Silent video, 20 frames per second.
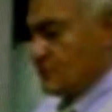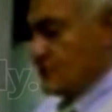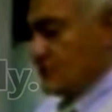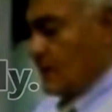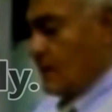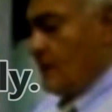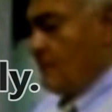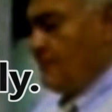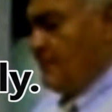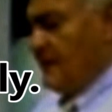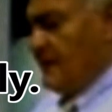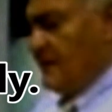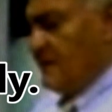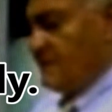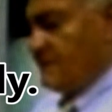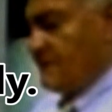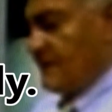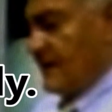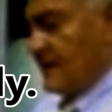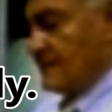The company, in
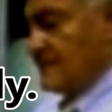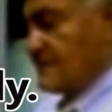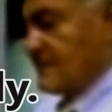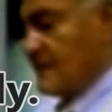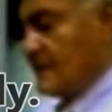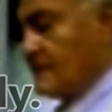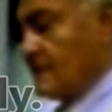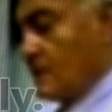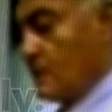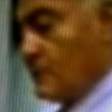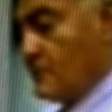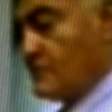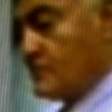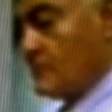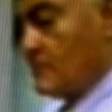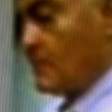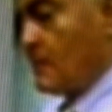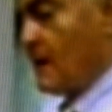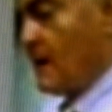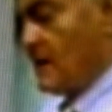fact, said that it was
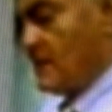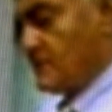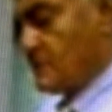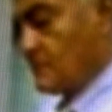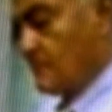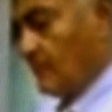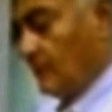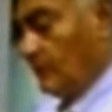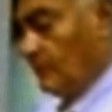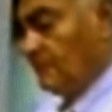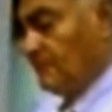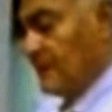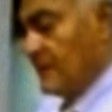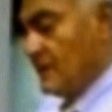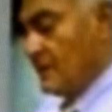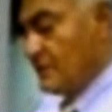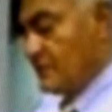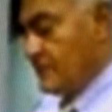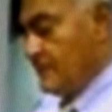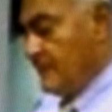impossible
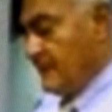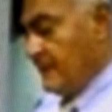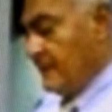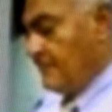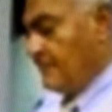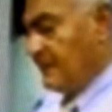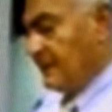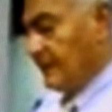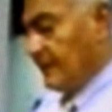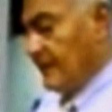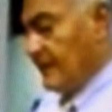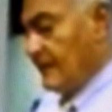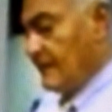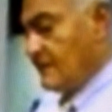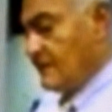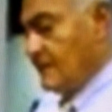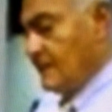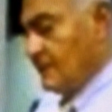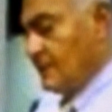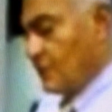to
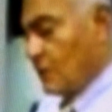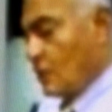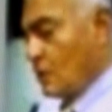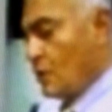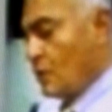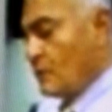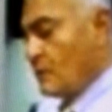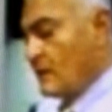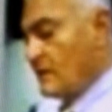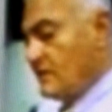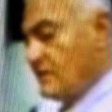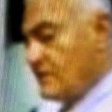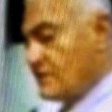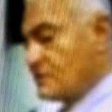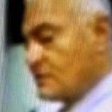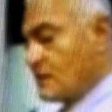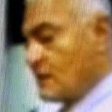manipulate the code on this